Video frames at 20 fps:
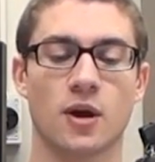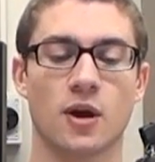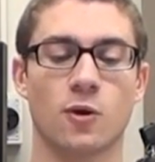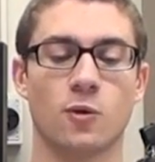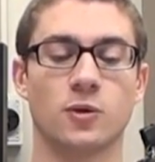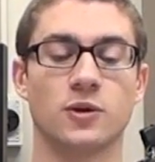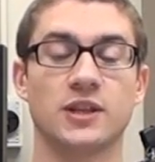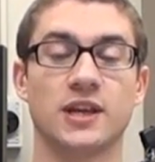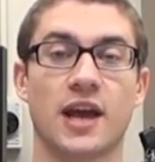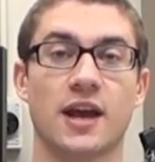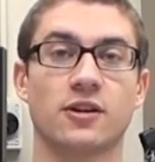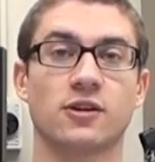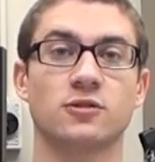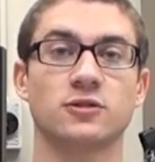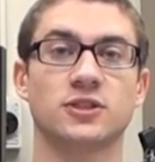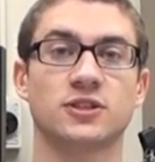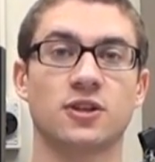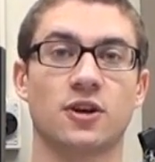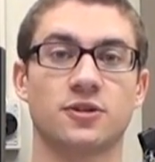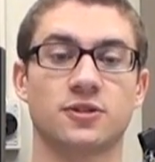When the
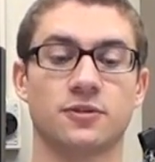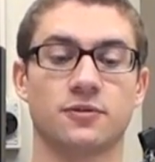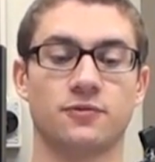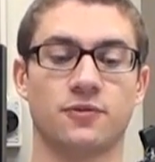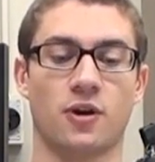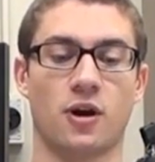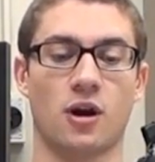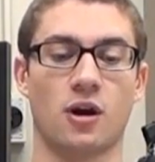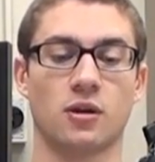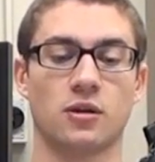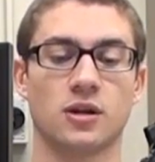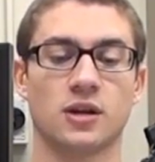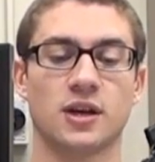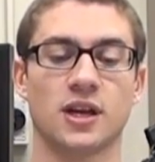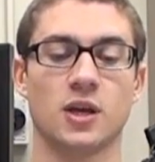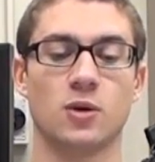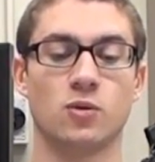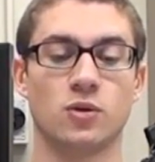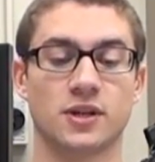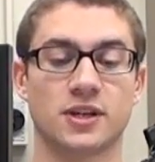arrows start to fall,
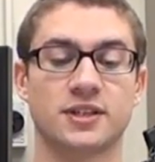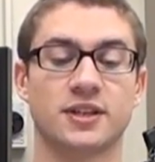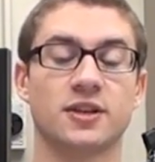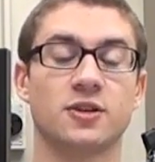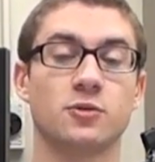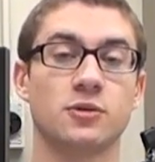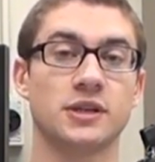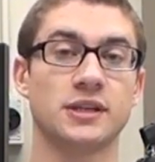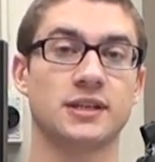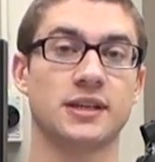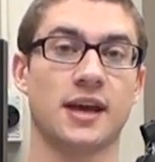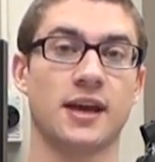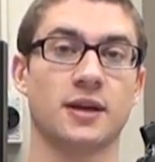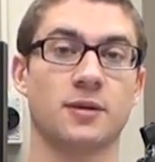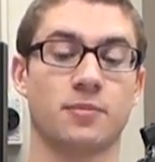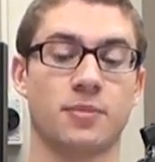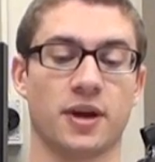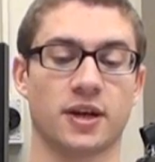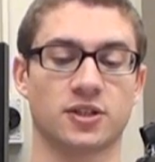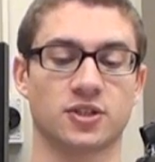he will continually
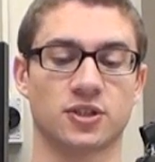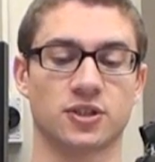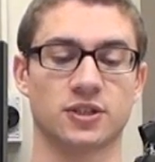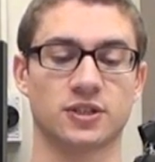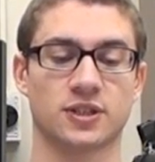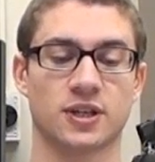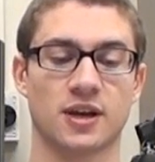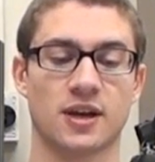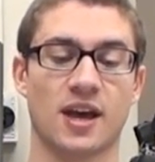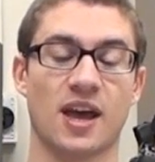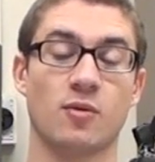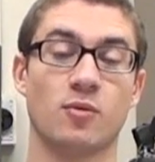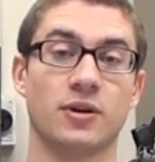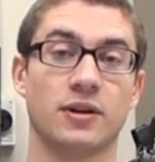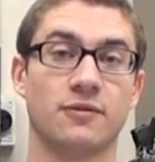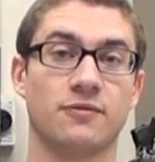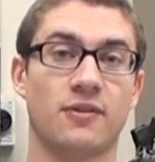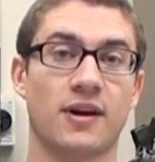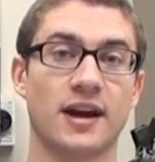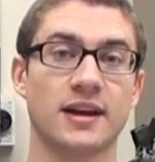take pictures. And when
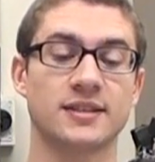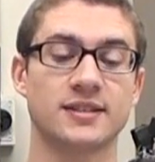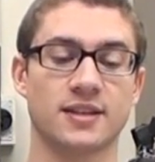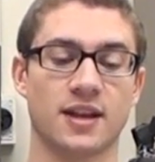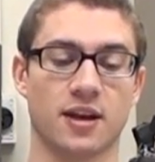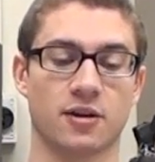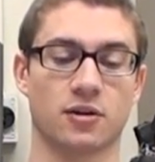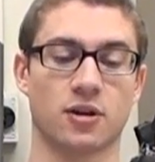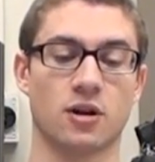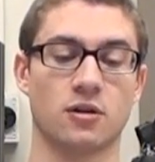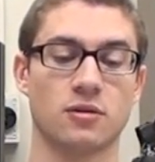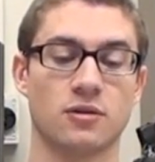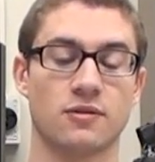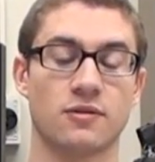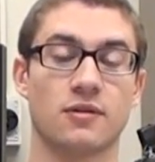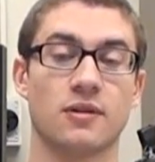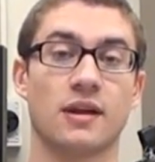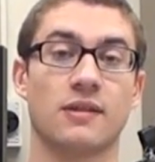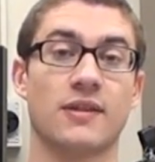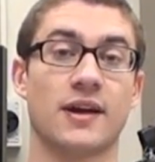he finds an arrow
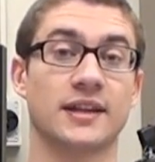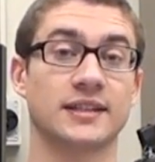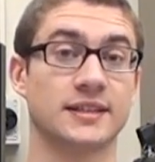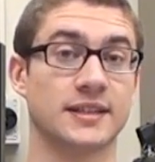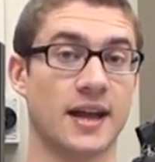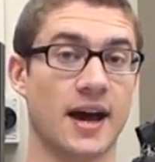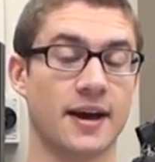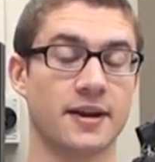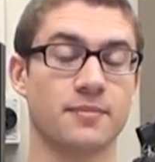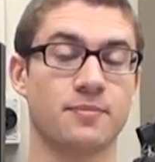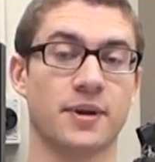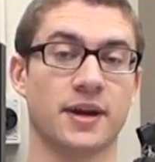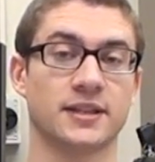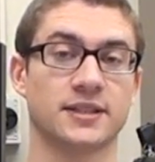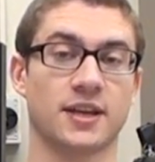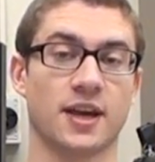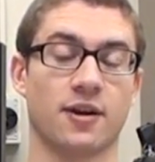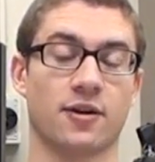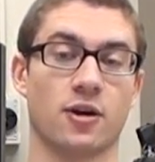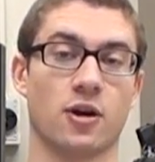that is not a
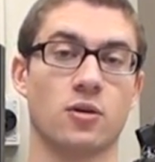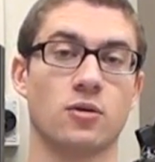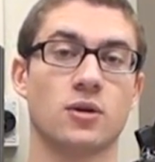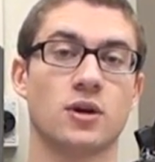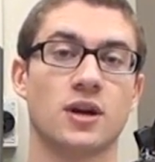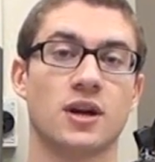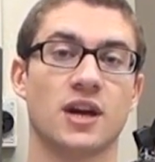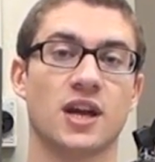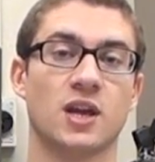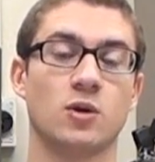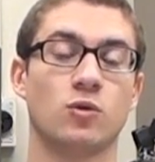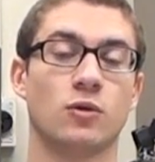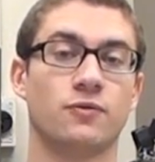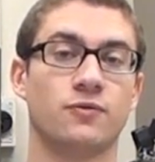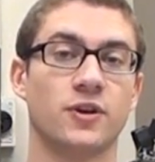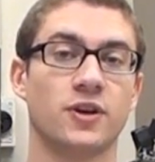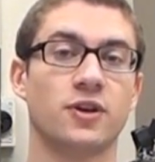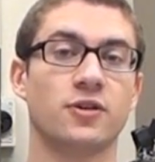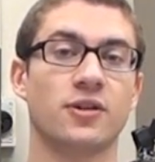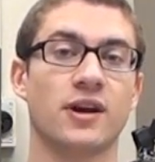base arrow, he will
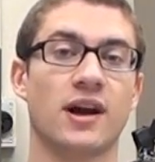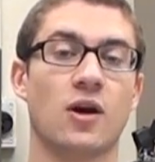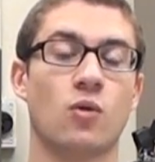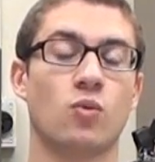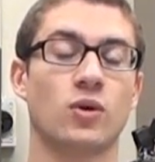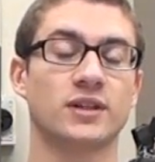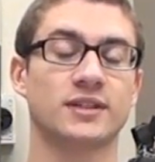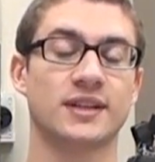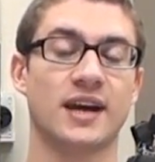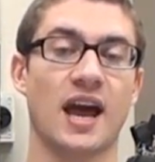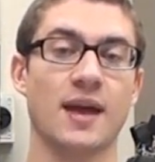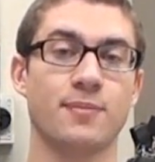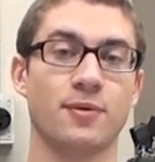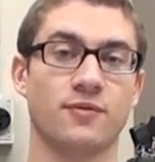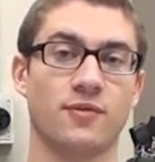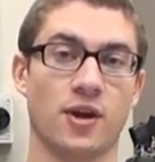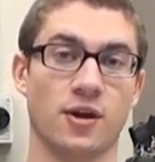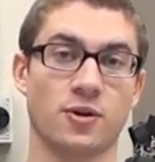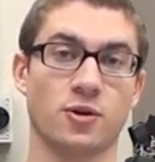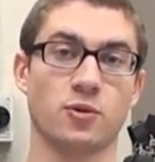figure out what type
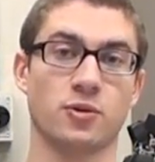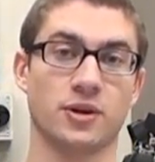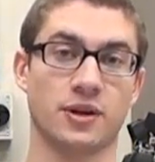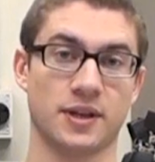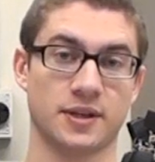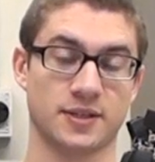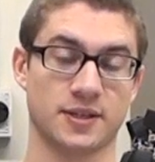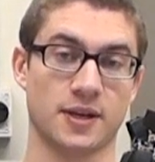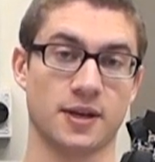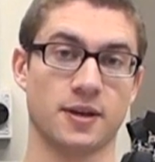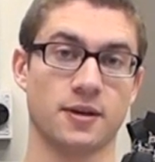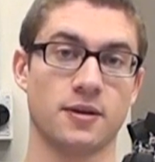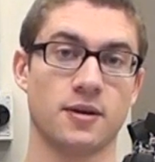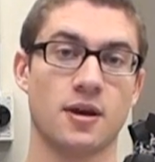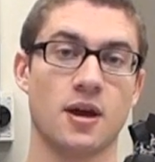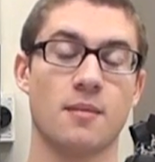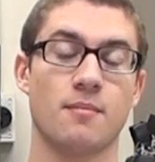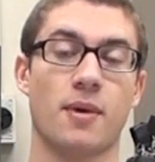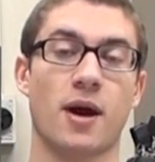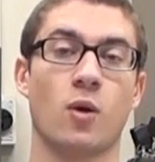of arrow it is
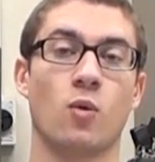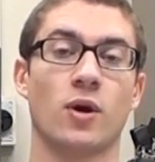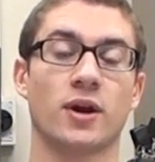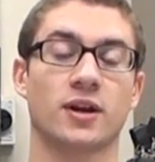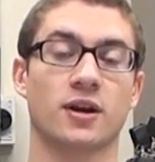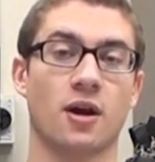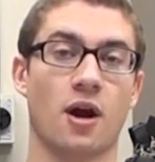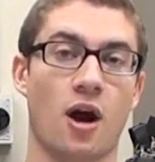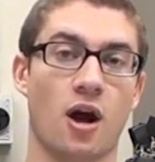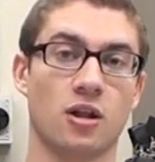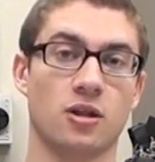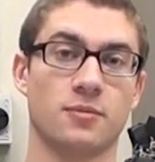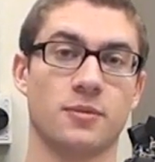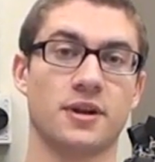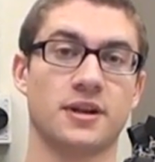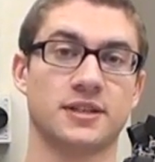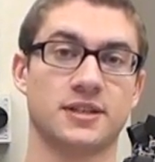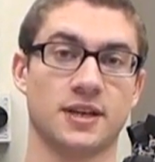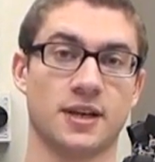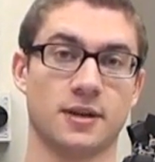in, by what column
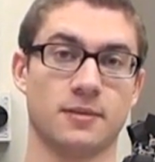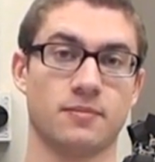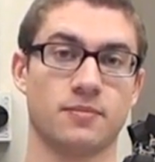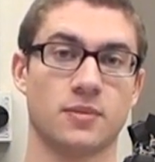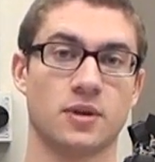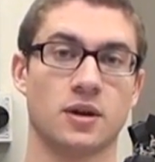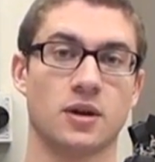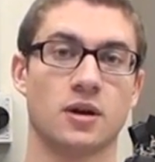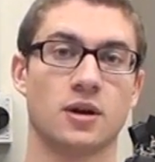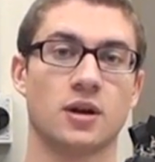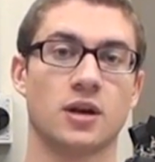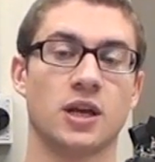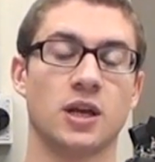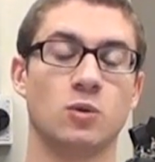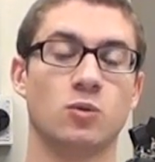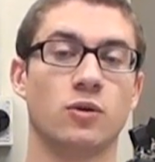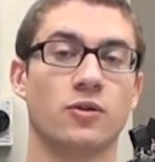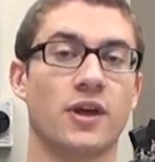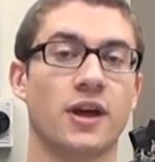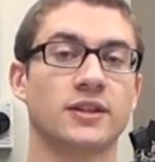it is in.
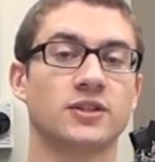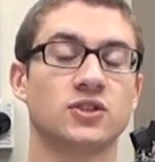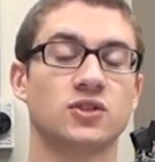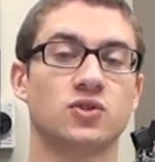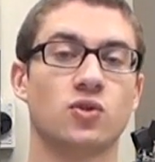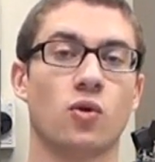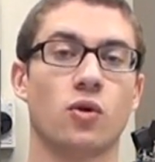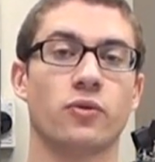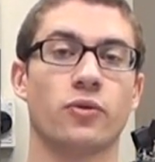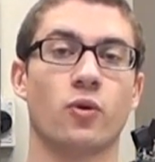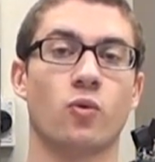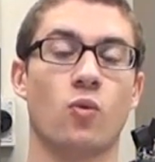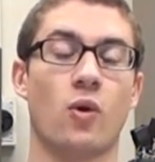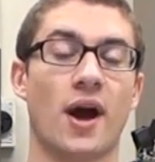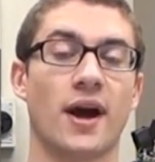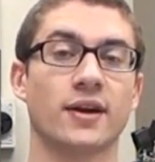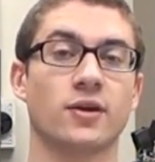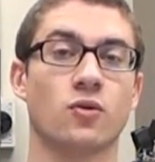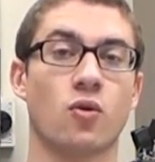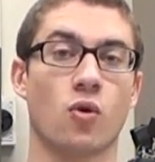He will then store the
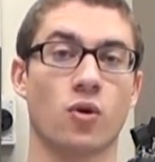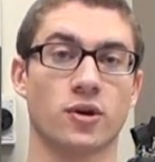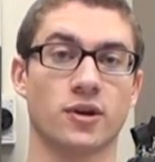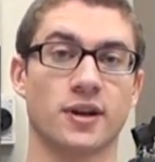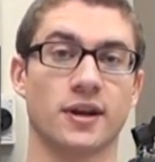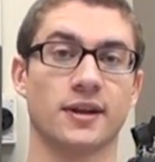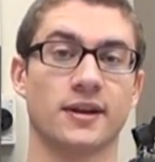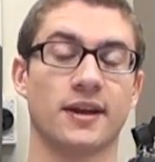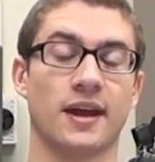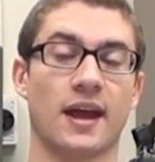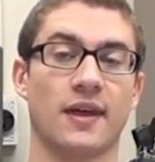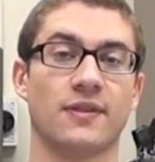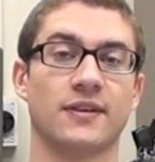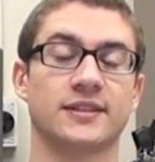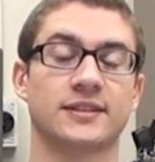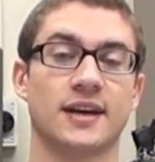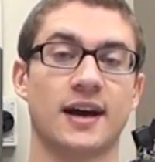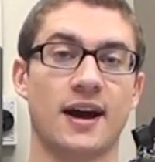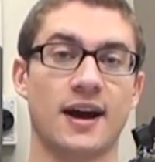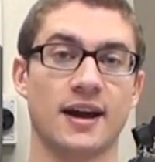y-coordinate and
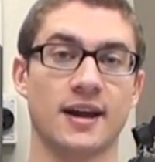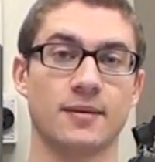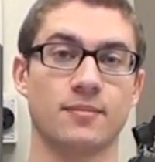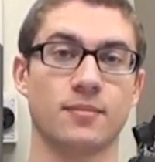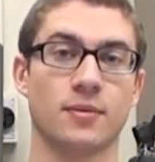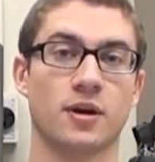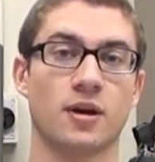the time